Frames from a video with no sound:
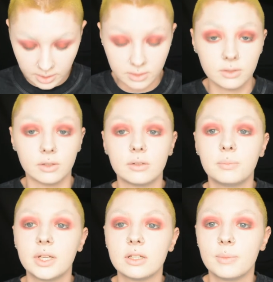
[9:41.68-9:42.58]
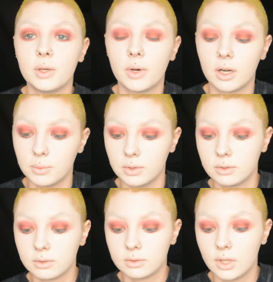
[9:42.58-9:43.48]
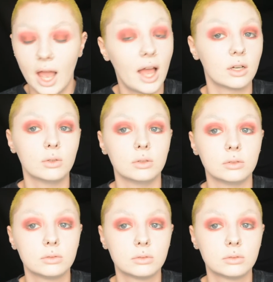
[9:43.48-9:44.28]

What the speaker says: is not meant to be wearable at all.